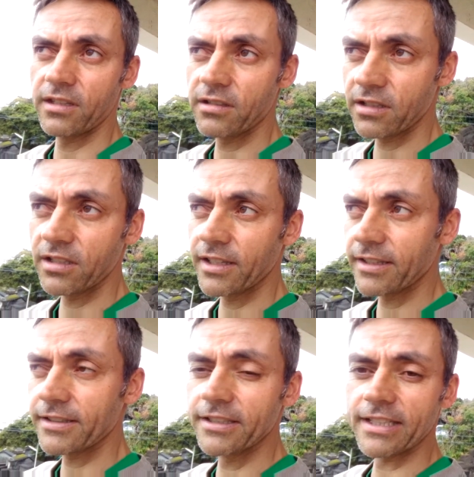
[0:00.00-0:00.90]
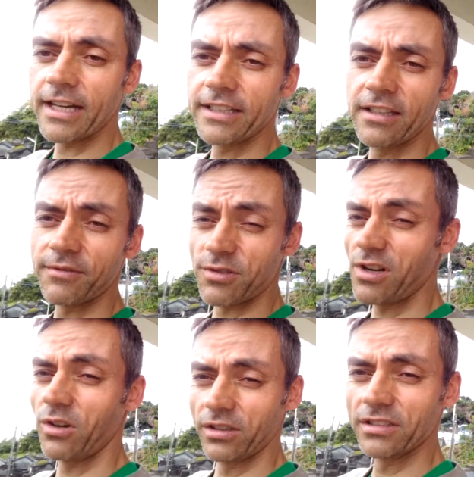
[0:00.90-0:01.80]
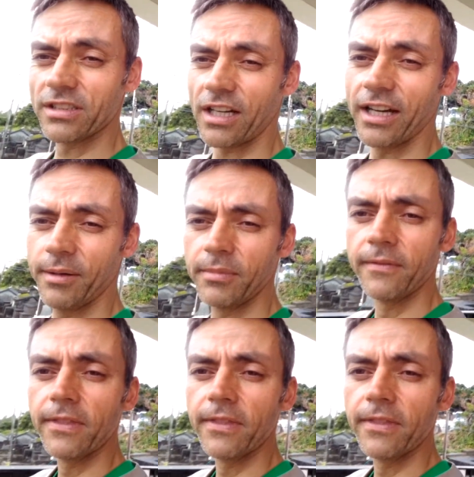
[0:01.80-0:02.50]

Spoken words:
It turns out I can do that for a long time.